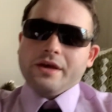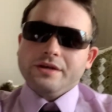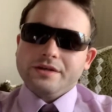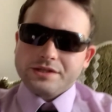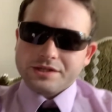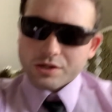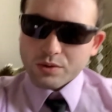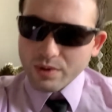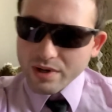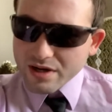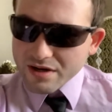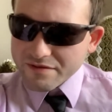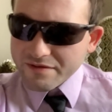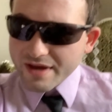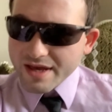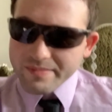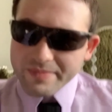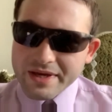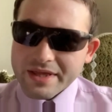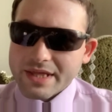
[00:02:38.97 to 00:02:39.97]
So where have
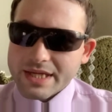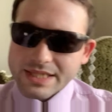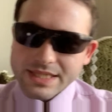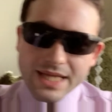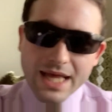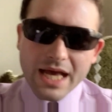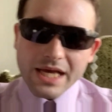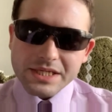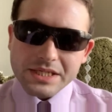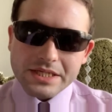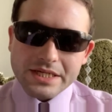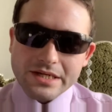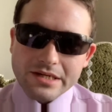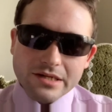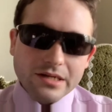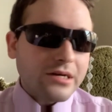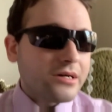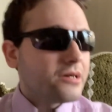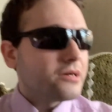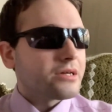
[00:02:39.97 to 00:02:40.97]
I been this last
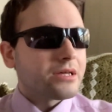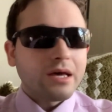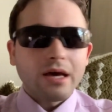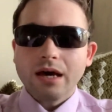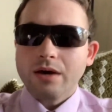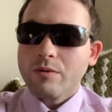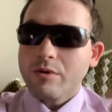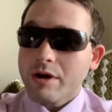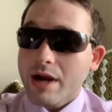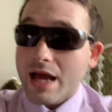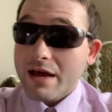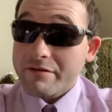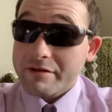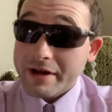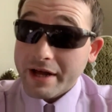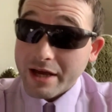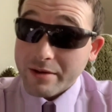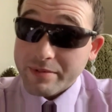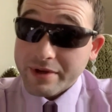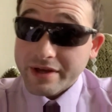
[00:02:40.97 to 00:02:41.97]
year? God, where
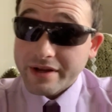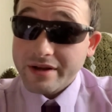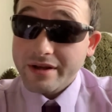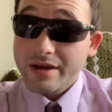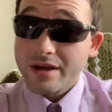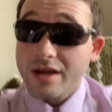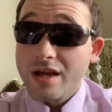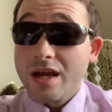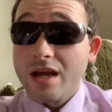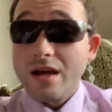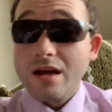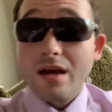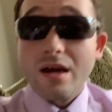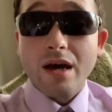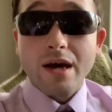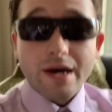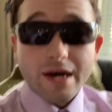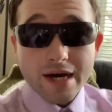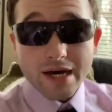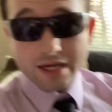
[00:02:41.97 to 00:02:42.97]
haven't I been?
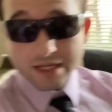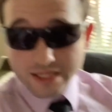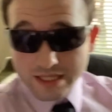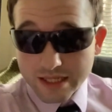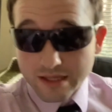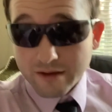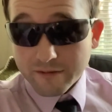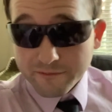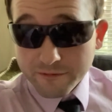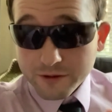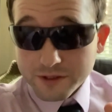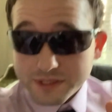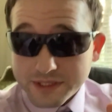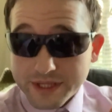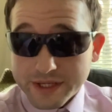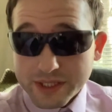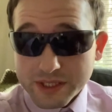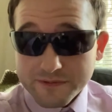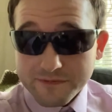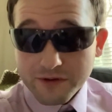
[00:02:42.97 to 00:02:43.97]
First
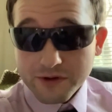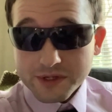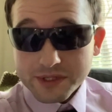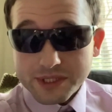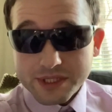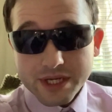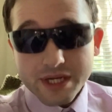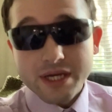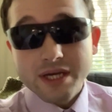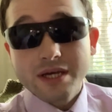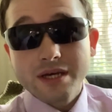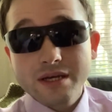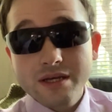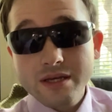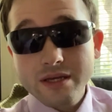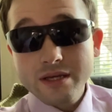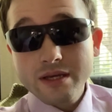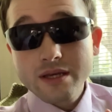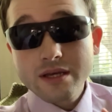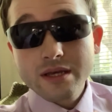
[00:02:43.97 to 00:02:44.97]
things first,
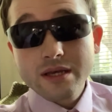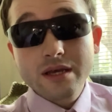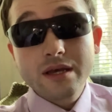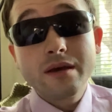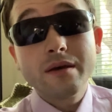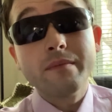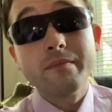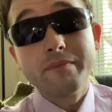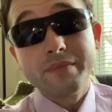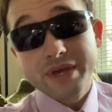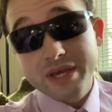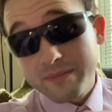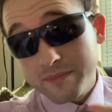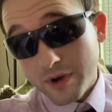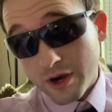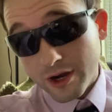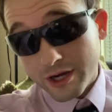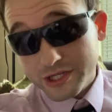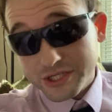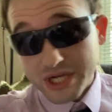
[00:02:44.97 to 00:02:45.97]

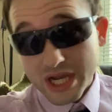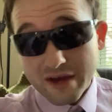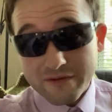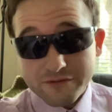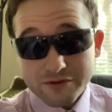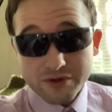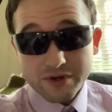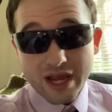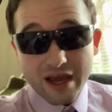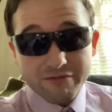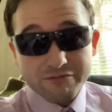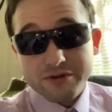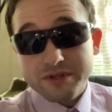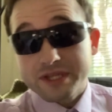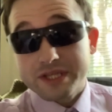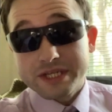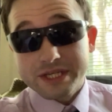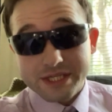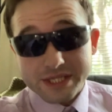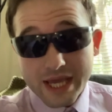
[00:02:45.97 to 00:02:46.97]
mid-March, after
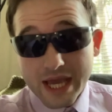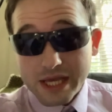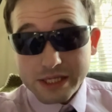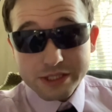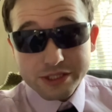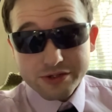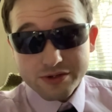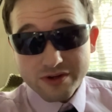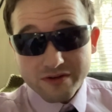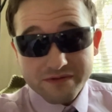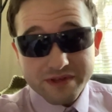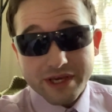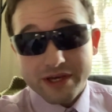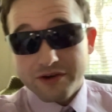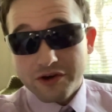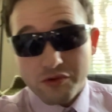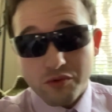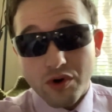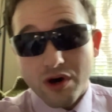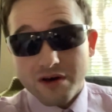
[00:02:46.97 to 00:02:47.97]
the disaster of the
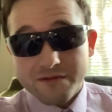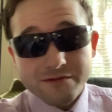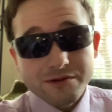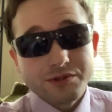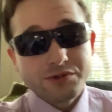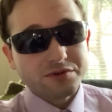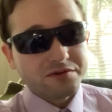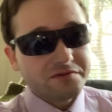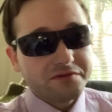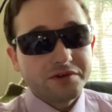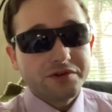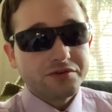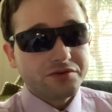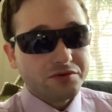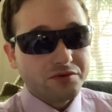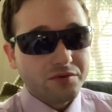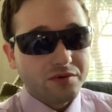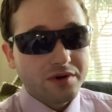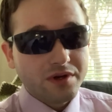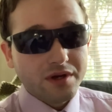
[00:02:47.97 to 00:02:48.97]
Eggo Waffles
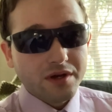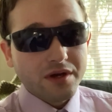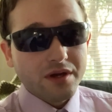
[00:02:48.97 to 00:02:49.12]
review,